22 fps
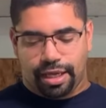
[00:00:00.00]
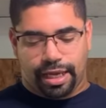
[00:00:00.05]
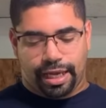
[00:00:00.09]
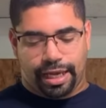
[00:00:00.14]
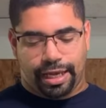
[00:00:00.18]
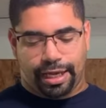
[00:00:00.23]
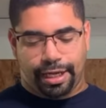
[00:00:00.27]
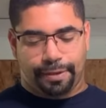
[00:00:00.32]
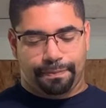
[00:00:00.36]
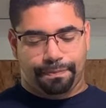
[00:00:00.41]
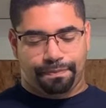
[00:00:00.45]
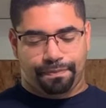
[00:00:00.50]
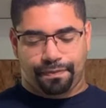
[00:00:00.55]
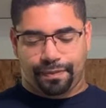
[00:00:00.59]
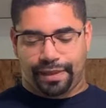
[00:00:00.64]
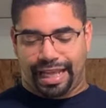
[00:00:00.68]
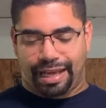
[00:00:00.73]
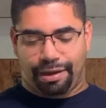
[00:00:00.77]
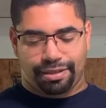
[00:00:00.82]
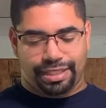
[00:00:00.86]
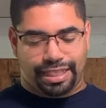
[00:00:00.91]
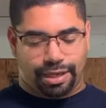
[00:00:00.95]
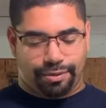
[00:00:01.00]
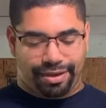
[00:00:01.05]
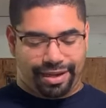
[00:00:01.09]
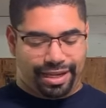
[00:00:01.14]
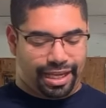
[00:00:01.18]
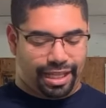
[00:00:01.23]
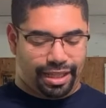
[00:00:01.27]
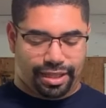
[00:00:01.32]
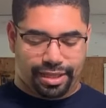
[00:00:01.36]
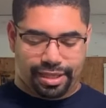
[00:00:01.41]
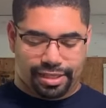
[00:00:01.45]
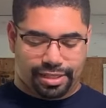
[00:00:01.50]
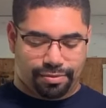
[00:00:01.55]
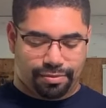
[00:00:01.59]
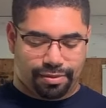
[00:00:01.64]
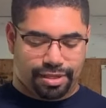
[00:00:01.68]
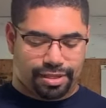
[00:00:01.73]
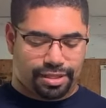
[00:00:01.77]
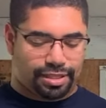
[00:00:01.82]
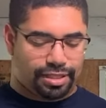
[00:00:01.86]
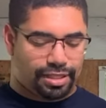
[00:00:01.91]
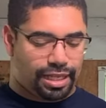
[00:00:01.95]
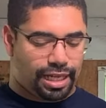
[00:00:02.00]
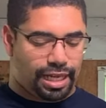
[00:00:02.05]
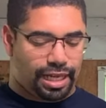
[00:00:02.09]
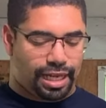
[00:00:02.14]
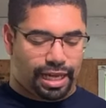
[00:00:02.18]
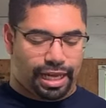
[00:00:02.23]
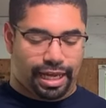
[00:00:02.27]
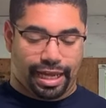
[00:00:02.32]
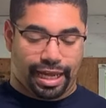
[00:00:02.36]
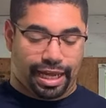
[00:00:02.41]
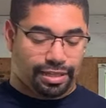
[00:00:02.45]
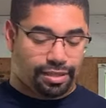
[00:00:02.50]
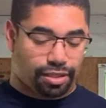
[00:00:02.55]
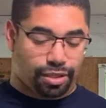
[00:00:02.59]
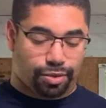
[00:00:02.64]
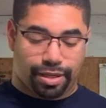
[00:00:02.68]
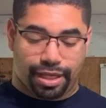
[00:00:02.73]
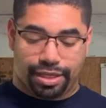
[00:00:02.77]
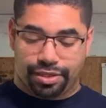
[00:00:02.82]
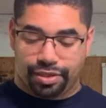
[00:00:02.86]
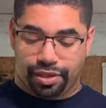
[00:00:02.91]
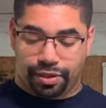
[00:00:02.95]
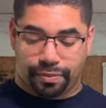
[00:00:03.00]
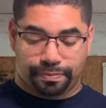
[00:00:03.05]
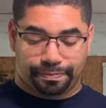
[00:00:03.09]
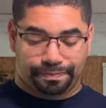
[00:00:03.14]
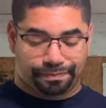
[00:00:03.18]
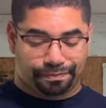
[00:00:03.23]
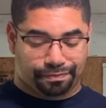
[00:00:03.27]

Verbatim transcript: Um, that was how I got this was I asked the question,